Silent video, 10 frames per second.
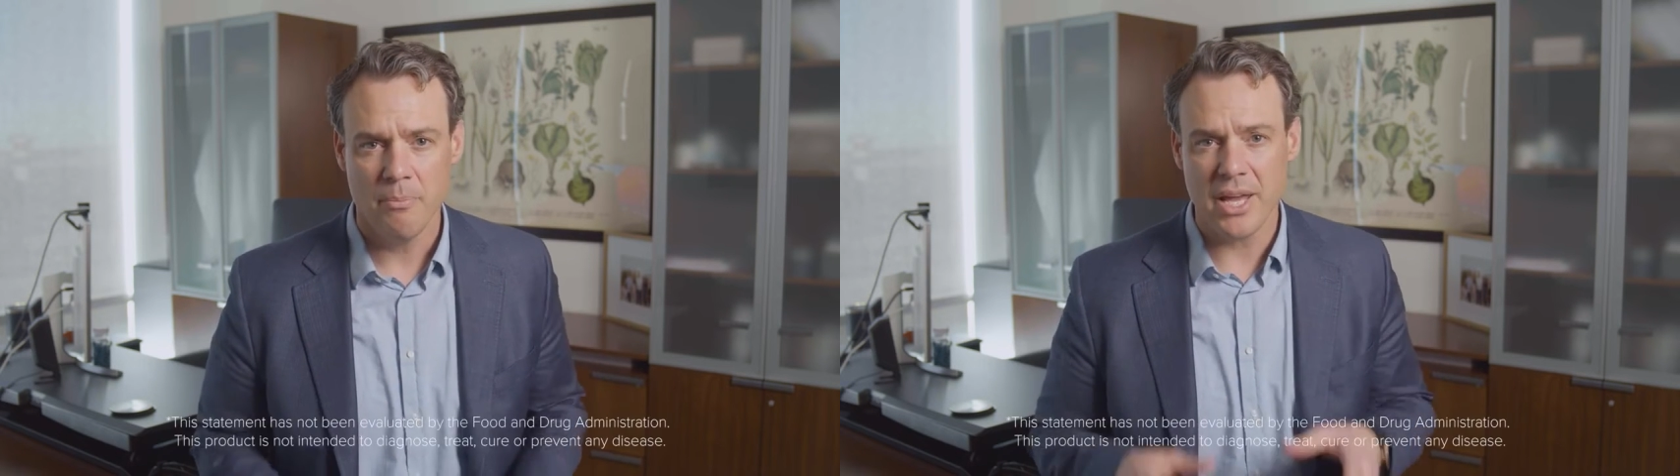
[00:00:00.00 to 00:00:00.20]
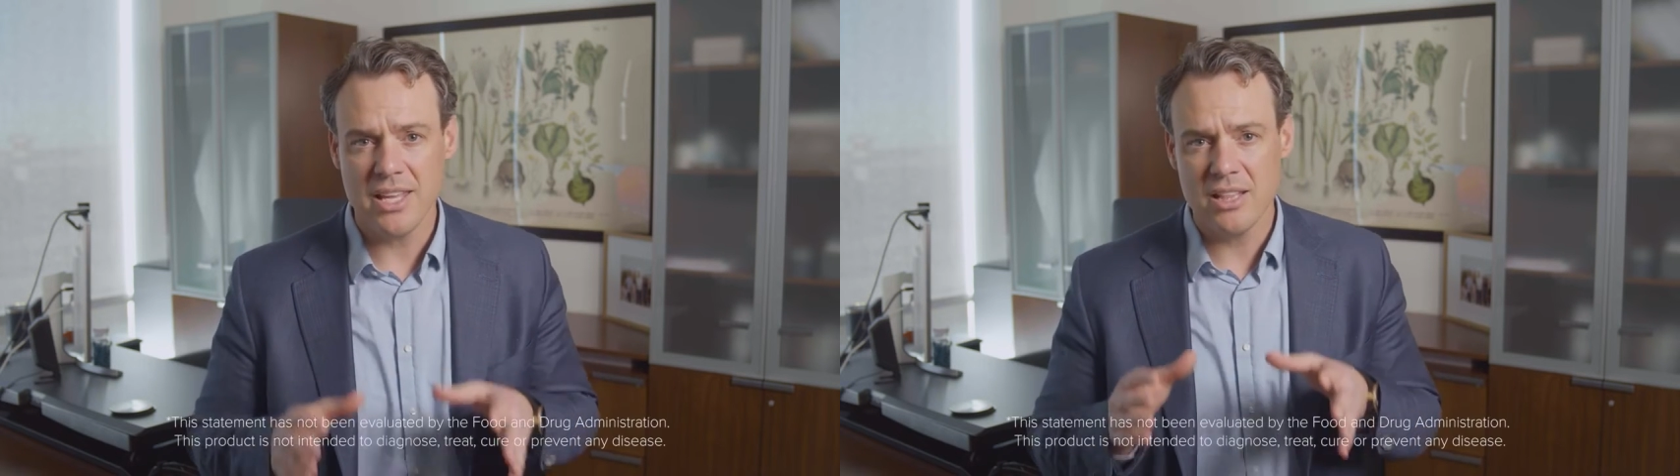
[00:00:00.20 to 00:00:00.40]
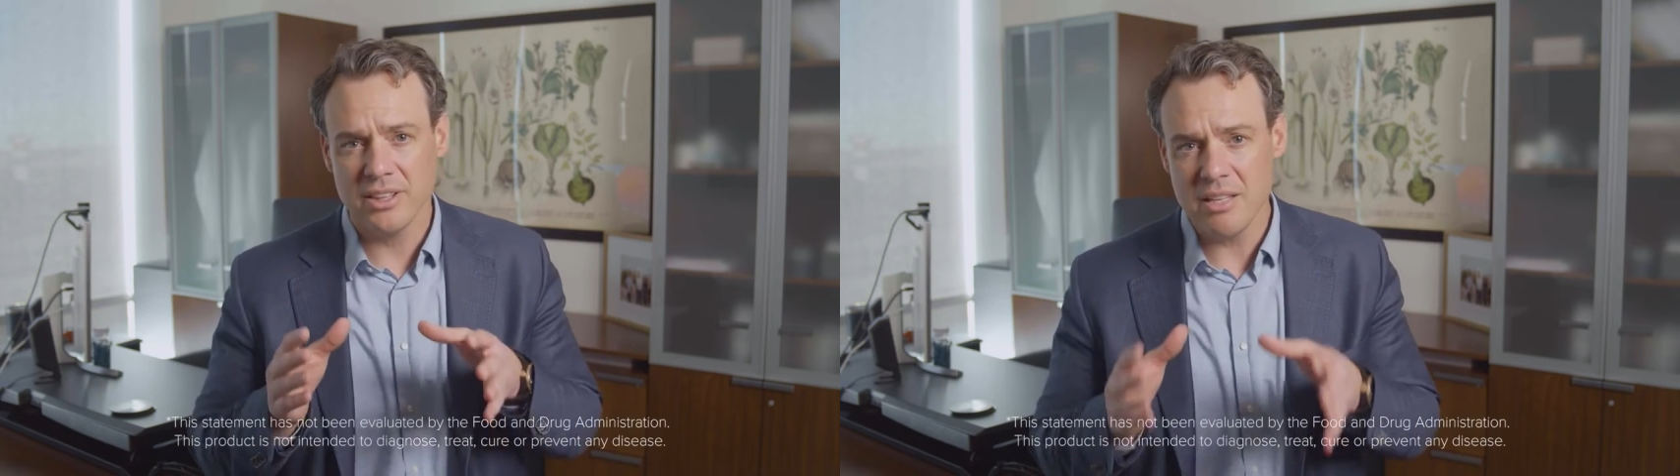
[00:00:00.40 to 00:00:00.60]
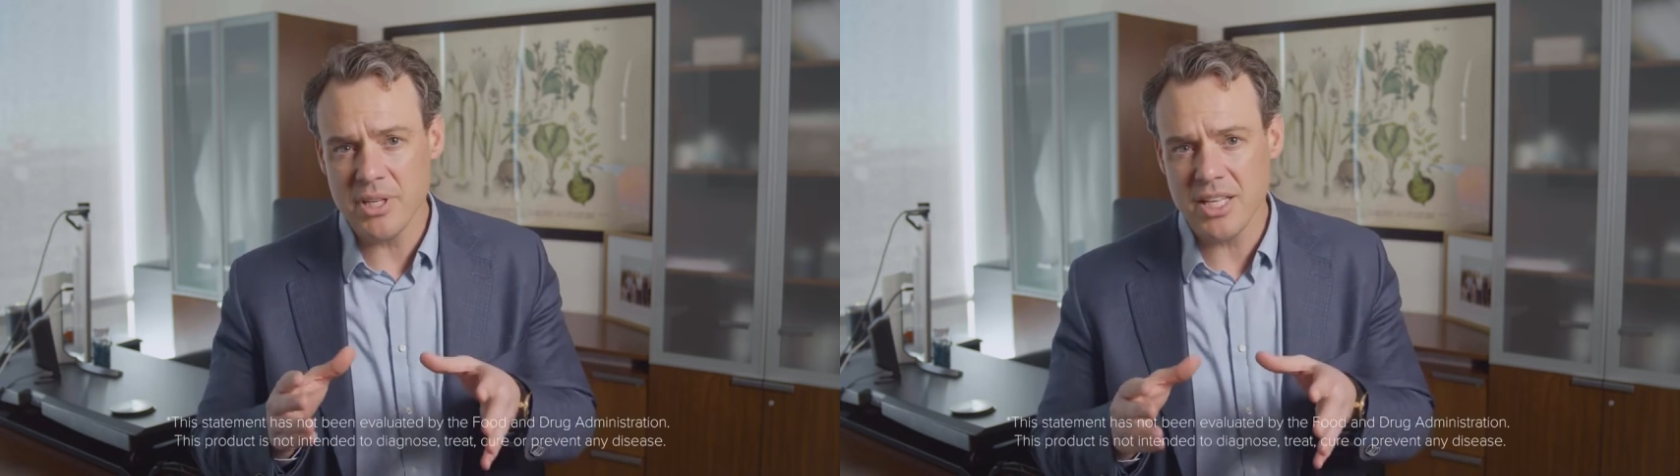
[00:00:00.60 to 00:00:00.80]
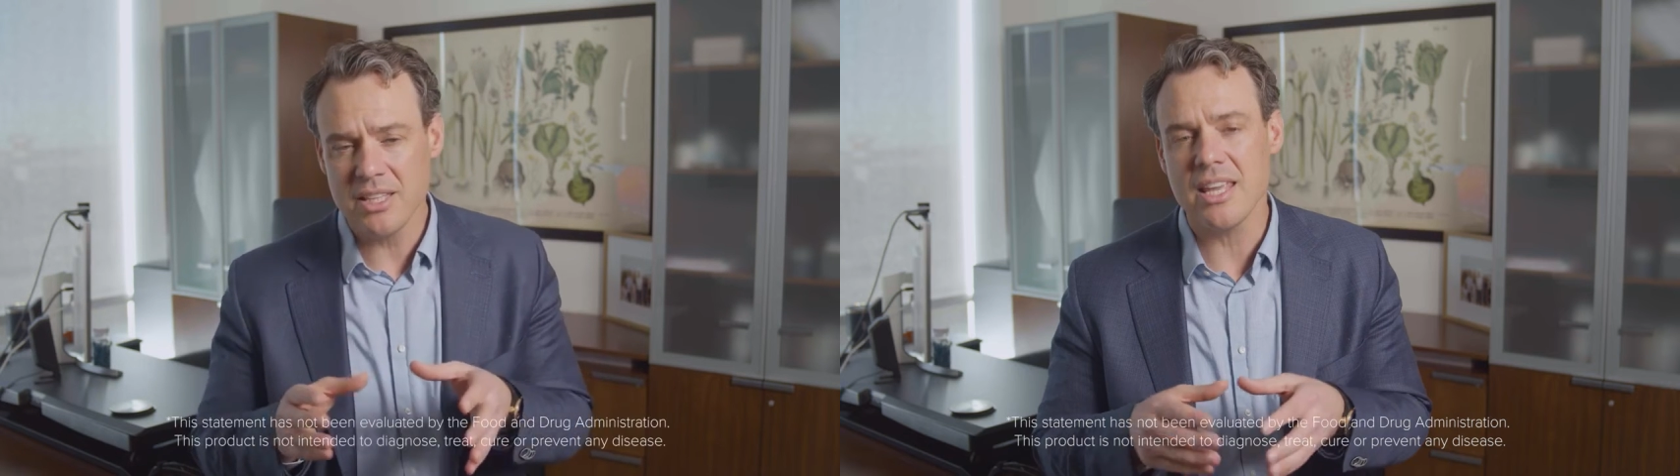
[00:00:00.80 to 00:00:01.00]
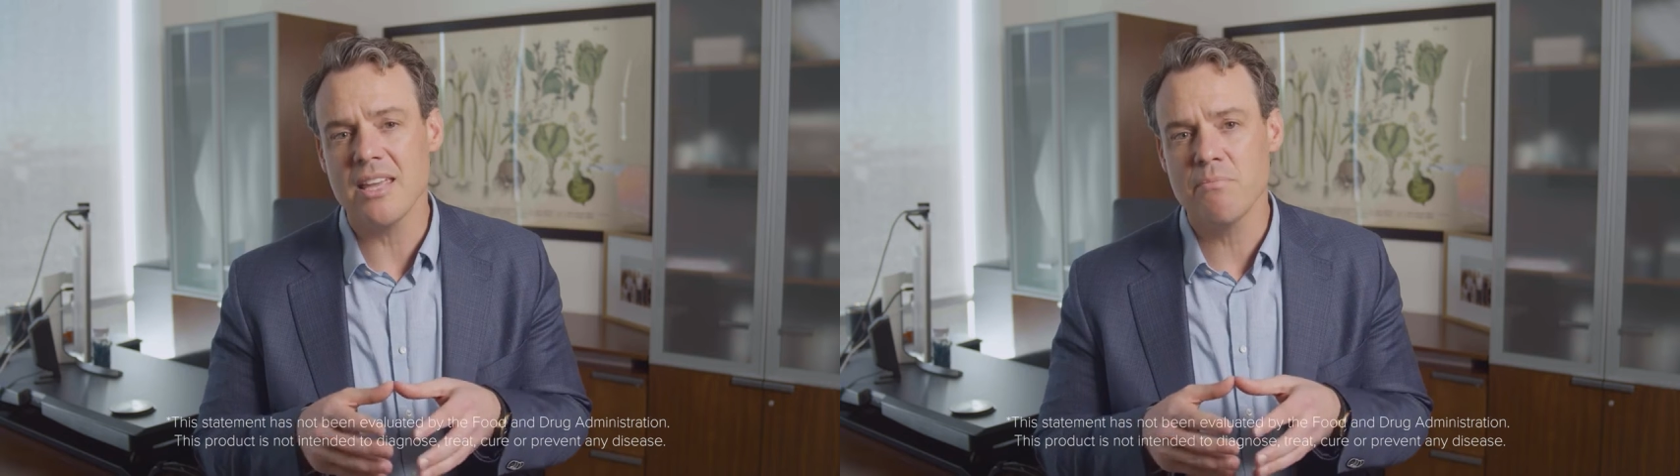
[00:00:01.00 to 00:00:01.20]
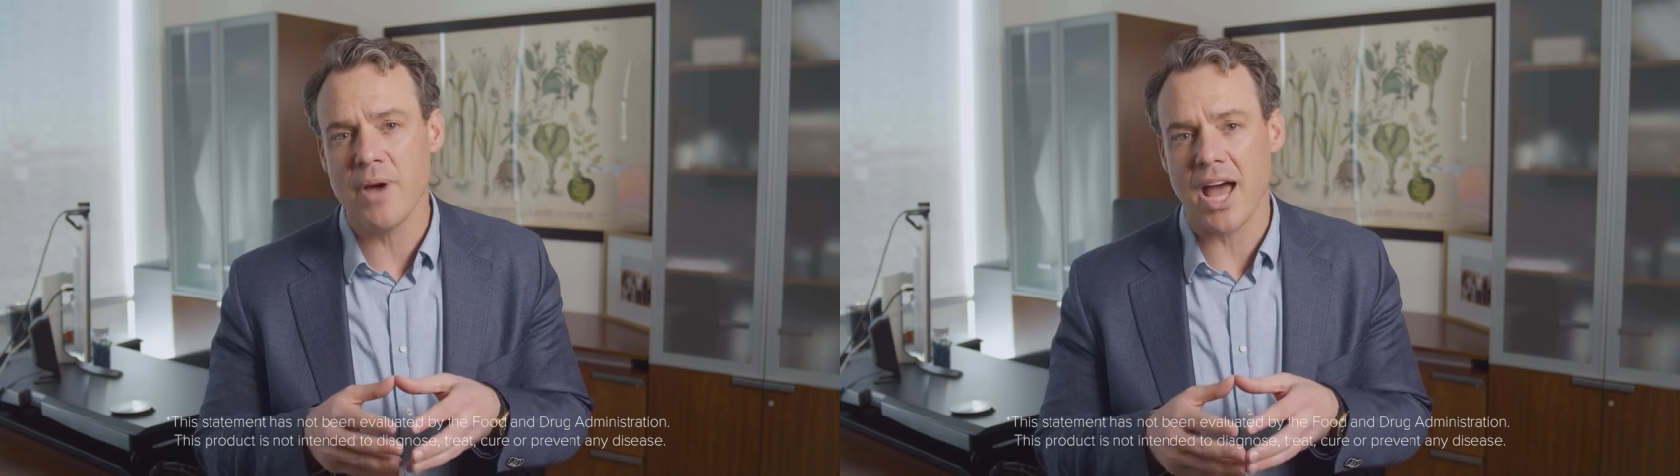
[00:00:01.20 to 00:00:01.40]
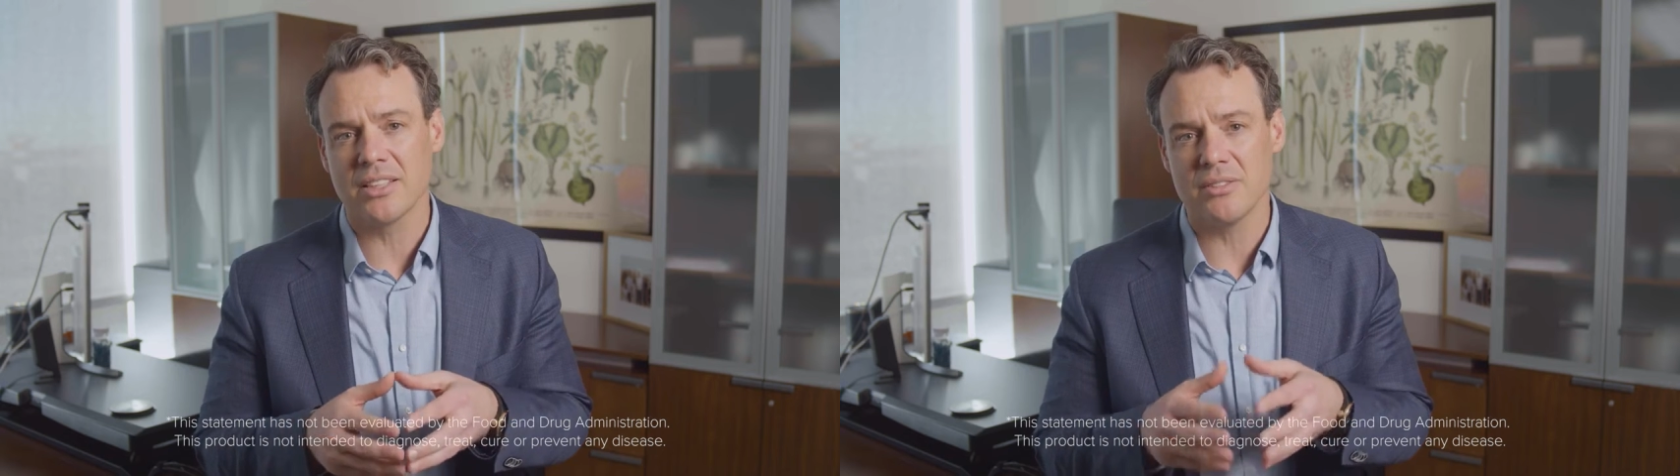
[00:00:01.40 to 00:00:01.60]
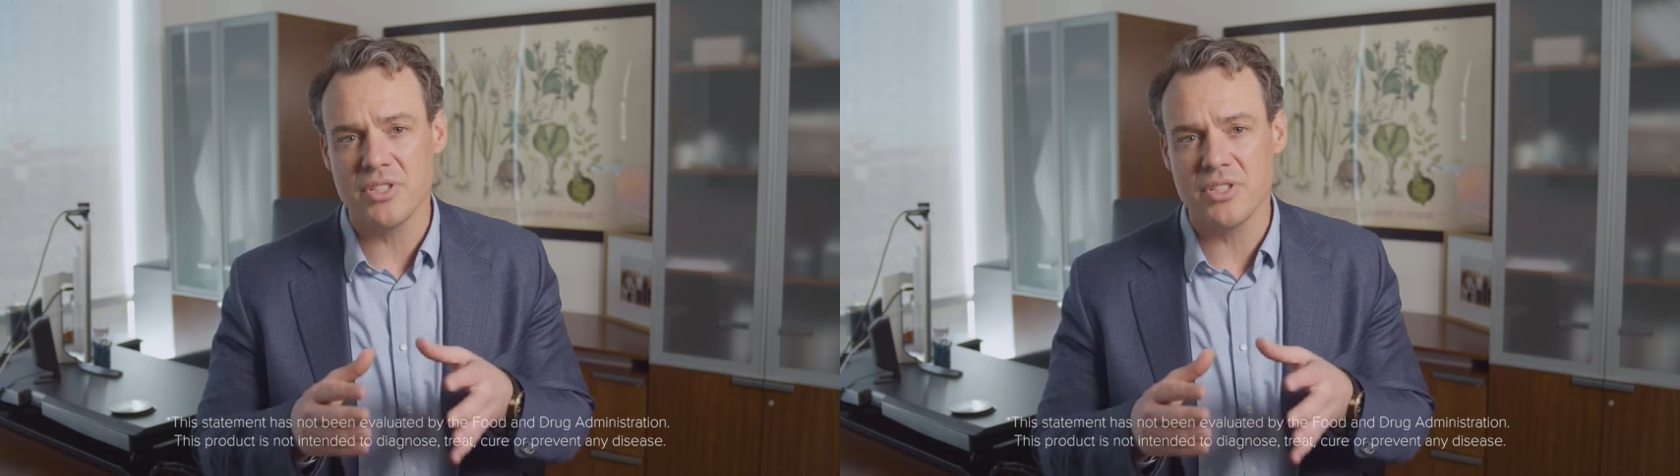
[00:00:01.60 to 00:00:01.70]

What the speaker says: By limiting the impact